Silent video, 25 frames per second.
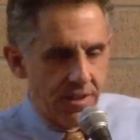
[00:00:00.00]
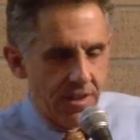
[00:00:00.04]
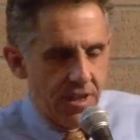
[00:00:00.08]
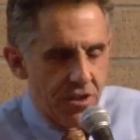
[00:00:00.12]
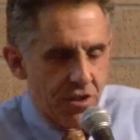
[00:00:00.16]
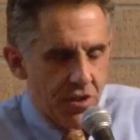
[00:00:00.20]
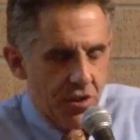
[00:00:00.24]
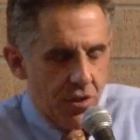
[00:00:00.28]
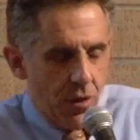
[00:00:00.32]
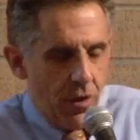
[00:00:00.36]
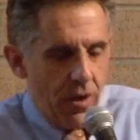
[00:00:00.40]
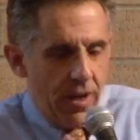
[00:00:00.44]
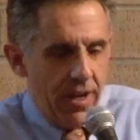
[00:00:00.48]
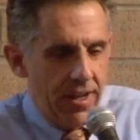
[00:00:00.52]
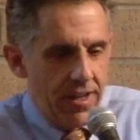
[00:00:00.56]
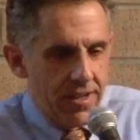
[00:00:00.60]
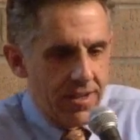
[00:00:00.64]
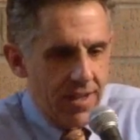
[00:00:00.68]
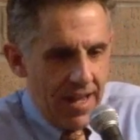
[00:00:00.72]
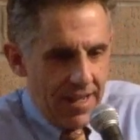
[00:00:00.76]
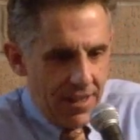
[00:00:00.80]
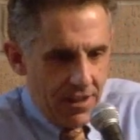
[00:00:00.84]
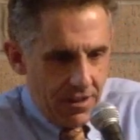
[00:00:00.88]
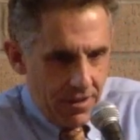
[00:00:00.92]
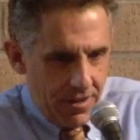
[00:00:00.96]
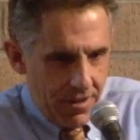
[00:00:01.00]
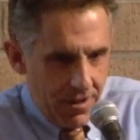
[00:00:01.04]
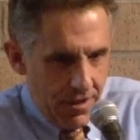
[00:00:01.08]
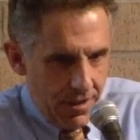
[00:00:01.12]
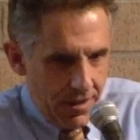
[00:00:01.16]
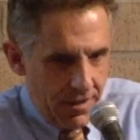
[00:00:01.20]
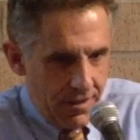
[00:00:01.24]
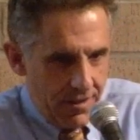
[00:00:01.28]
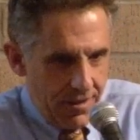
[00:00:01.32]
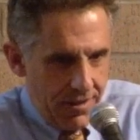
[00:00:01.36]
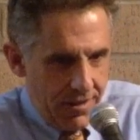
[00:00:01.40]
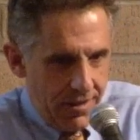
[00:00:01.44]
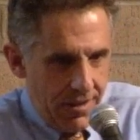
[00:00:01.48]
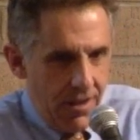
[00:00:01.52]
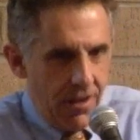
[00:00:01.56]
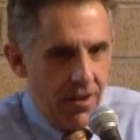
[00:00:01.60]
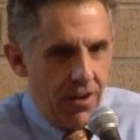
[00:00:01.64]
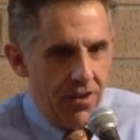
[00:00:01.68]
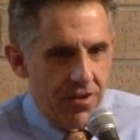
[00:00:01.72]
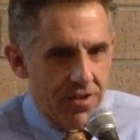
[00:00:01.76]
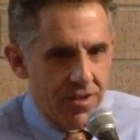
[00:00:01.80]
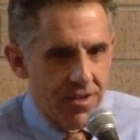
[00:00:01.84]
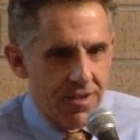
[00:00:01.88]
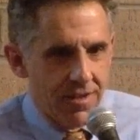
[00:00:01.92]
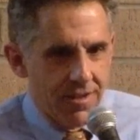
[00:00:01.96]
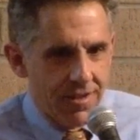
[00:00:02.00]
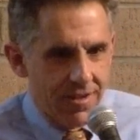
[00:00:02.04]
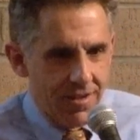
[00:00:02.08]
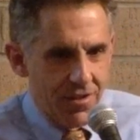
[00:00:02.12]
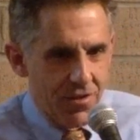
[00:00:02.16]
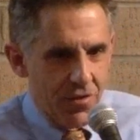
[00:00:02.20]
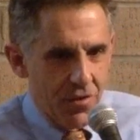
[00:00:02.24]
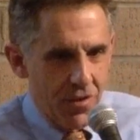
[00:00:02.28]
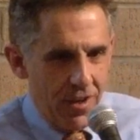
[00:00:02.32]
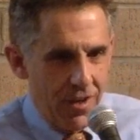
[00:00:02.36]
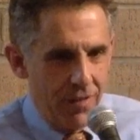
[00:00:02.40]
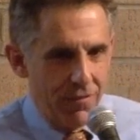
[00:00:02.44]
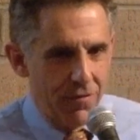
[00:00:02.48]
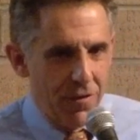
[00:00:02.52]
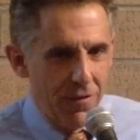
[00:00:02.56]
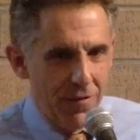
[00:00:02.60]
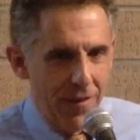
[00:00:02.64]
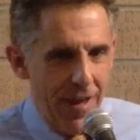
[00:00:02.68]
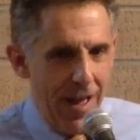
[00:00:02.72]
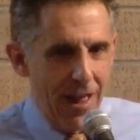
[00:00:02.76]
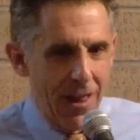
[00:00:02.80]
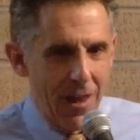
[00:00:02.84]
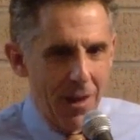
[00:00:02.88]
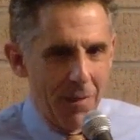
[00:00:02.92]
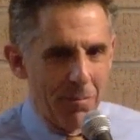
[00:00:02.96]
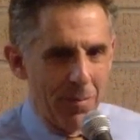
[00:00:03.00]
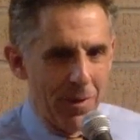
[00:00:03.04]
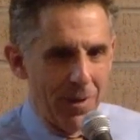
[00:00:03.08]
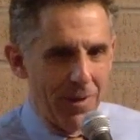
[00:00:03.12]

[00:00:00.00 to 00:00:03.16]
story is took years to sort of develop,